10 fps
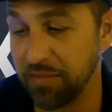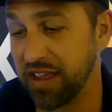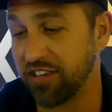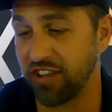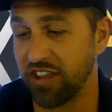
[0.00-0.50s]
It
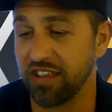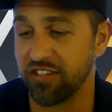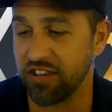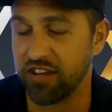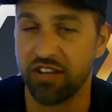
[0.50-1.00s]
makes
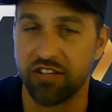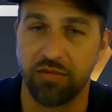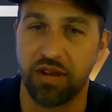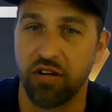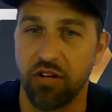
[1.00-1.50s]
sense. It does.
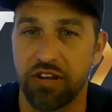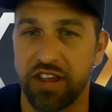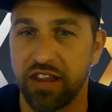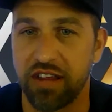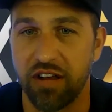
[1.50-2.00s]
I mean, a
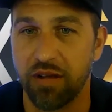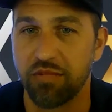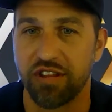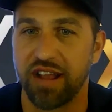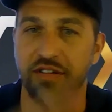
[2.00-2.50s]
hurricane
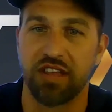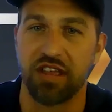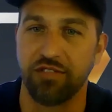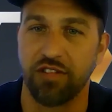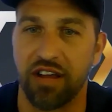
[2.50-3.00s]
comes and
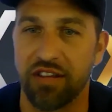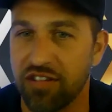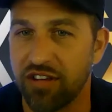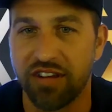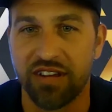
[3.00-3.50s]
everything flies.